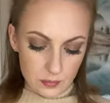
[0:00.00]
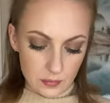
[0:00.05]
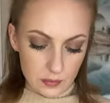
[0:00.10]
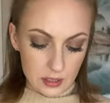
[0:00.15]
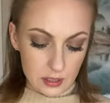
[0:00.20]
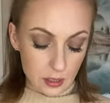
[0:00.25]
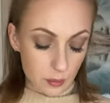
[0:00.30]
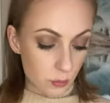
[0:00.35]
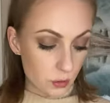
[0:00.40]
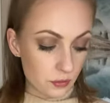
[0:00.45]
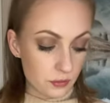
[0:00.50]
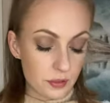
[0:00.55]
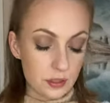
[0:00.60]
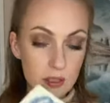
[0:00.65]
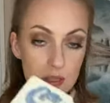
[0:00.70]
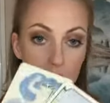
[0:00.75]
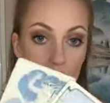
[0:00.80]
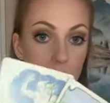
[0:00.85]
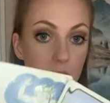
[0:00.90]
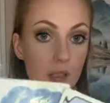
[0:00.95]
Someone feel,
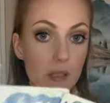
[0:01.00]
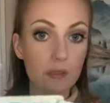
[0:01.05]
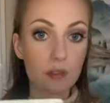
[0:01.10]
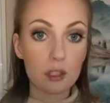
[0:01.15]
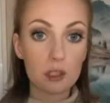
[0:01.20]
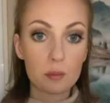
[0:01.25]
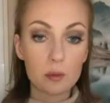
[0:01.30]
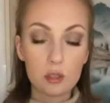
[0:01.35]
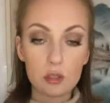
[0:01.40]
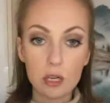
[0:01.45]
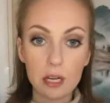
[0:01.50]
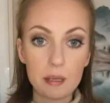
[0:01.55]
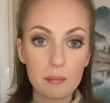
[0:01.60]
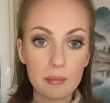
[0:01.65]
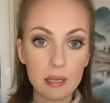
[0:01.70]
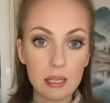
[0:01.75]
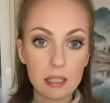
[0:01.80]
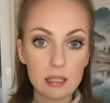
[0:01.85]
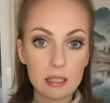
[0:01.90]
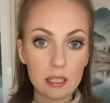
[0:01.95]
definitely feels betrayed,
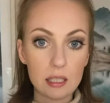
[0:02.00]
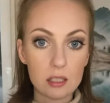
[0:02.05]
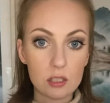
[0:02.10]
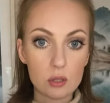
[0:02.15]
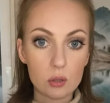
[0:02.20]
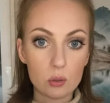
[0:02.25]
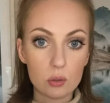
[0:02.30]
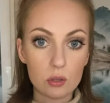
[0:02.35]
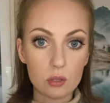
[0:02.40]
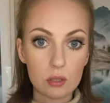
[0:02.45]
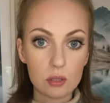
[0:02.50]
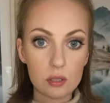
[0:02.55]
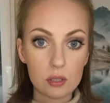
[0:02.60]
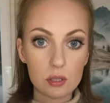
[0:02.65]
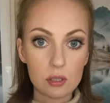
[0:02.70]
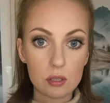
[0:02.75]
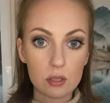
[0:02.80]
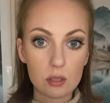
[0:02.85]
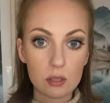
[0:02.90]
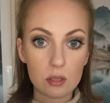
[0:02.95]
man. Ten of
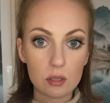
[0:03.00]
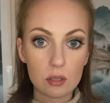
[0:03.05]
Swords.